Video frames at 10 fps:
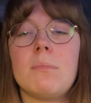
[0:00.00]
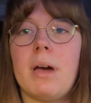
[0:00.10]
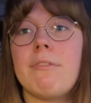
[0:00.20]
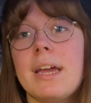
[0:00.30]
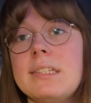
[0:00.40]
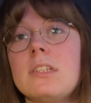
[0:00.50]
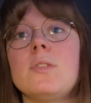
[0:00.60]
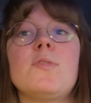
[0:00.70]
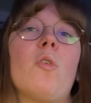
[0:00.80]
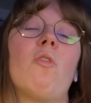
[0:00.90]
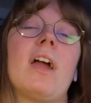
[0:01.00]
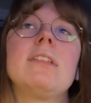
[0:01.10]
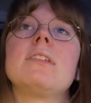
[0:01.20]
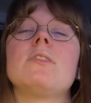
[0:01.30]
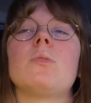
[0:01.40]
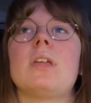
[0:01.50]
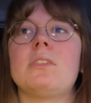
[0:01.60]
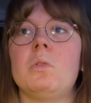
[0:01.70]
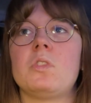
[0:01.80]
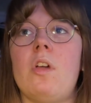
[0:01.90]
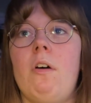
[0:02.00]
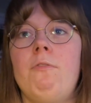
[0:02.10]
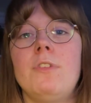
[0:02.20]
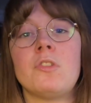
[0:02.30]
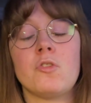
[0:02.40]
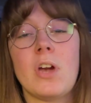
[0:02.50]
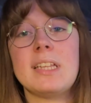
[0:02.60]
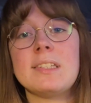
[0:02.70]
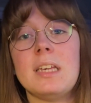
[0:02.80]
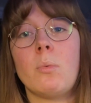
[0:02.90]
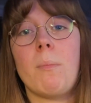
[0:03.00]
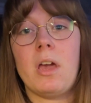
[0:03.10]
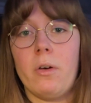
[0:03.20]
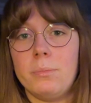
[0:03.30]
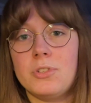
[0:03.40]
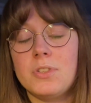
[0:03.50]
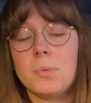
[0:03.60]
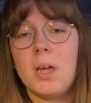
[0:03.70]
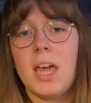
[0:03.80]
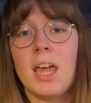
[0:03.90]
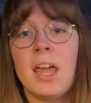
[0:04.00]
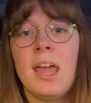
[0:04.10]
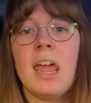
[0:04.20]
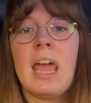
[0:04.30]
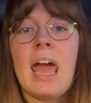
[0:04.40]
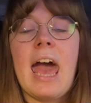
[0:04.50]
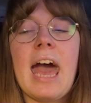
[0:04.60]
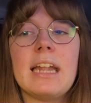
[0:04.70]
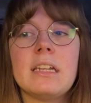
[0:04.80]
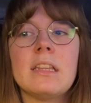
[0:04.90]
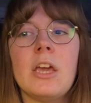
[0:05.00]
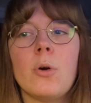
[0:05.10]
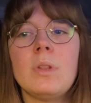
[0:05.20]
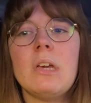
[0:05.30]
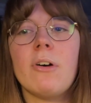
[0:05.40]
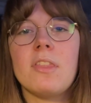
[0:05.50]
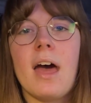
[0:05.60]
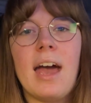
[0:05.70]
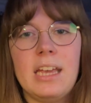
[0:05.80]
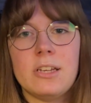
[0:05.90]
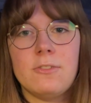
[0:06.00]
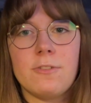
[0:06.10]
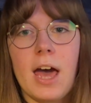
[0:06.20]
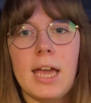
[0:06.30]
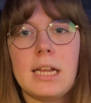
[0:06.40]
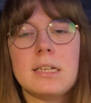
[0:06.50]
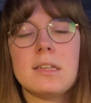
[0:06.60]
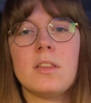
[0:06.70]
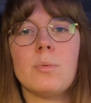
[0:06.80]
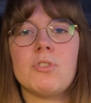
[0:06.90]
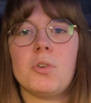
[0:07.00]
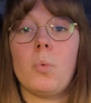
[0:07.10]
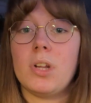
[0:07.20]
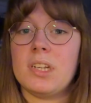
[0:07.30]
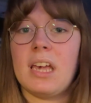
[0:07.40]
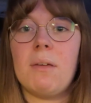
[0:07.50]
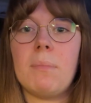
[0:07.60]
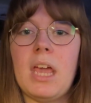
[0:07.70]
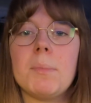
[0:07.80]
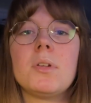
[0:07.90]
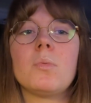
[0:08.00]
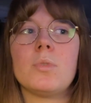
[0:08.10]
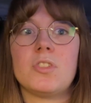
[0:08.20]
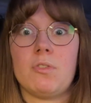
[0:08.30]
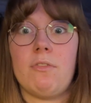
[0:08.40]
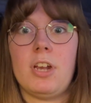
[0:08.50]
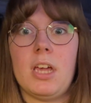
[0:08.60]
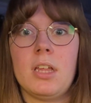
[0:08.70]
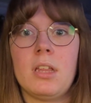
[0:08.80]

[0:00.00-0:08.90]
by writers, for writers, all that sort of stuff, to try and see what my options were. And the only one that I could find that was a one-time payment was Scrivener.